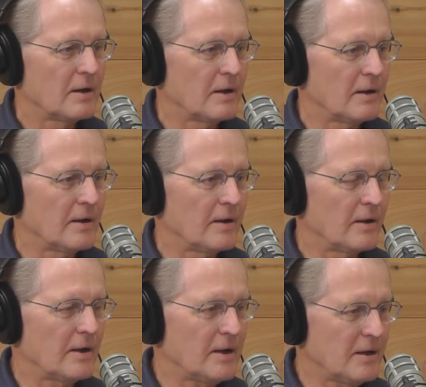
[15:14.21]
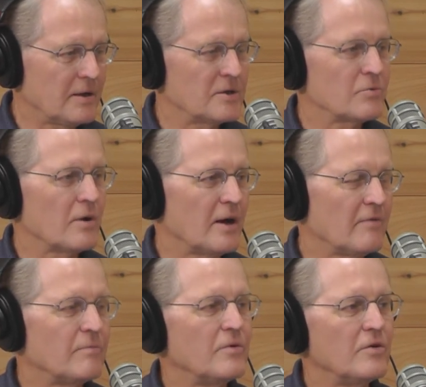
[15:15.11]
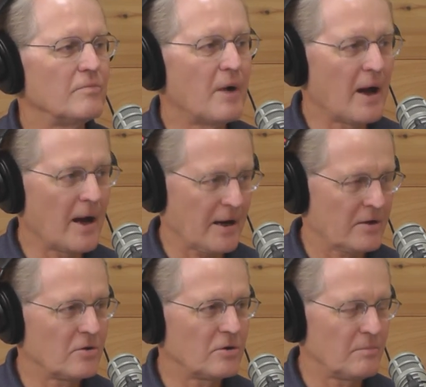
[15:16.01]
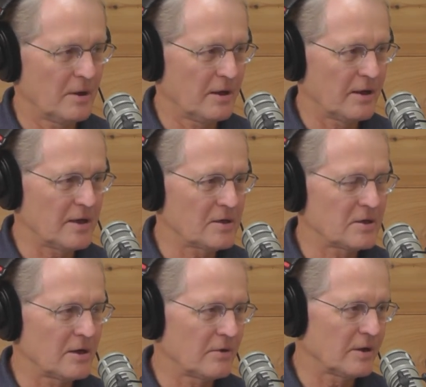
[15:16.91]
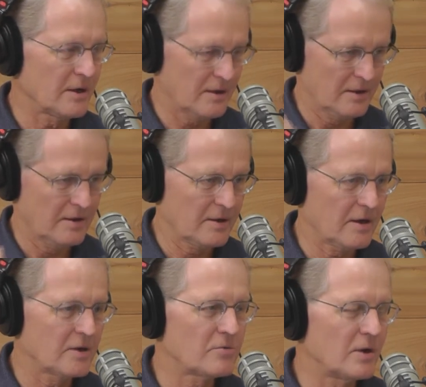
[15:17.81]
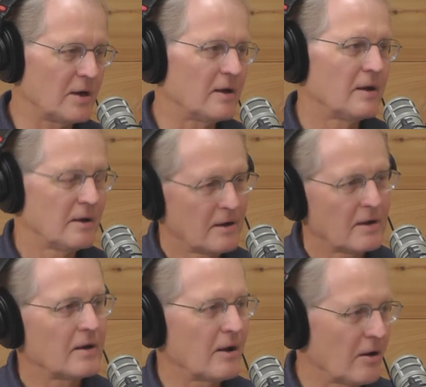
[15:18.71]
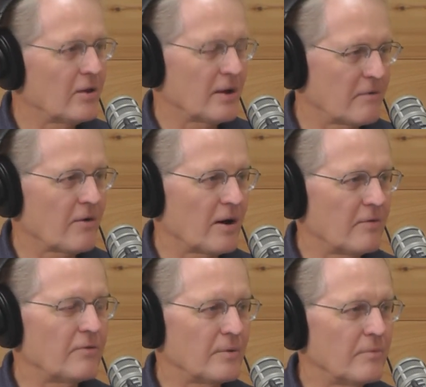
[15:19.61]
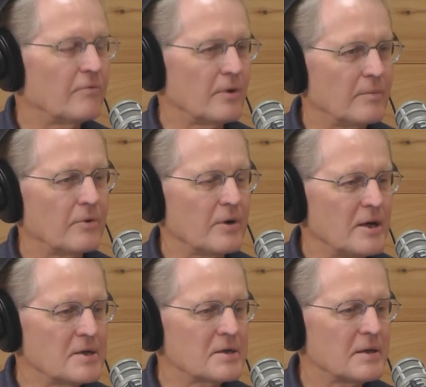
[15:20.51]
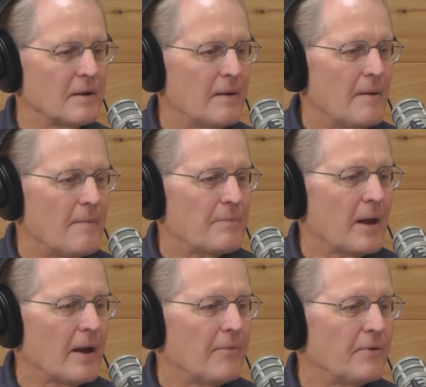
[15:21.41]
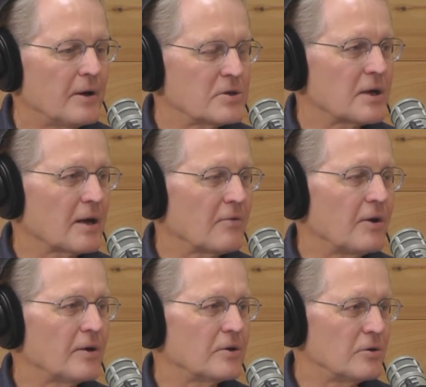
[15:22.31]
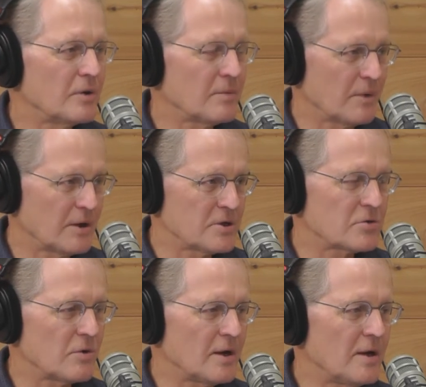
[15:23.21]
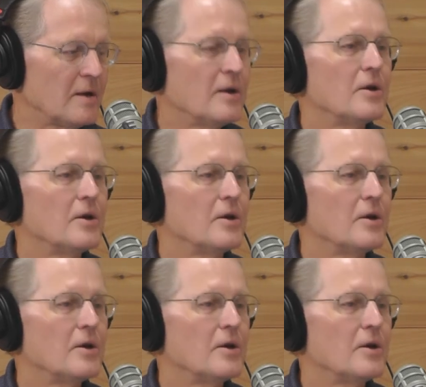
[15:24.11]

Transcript: uh, he and his wife moved back to the Middle East. They're in a in a country not all that far from from Greece, and they're settled there doing ministry